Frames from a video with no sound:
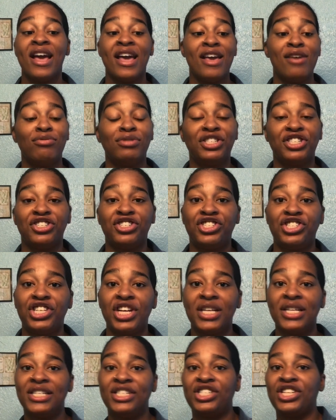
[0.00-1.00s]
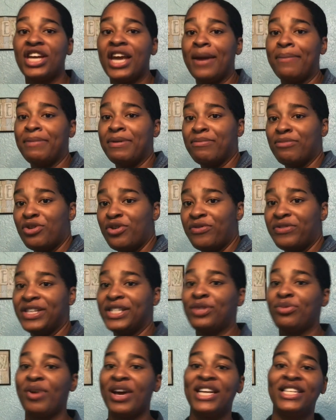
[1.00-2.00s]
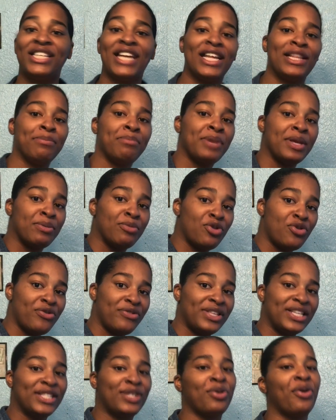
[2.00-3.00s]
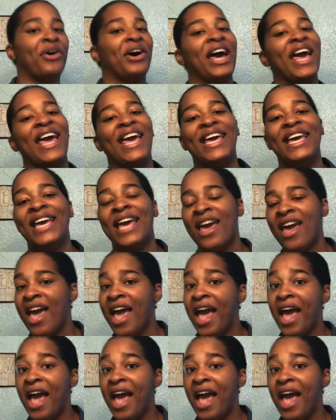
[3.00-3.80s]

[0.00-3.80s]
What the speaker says: He was just chilling. She had me move this way. She had me move this way.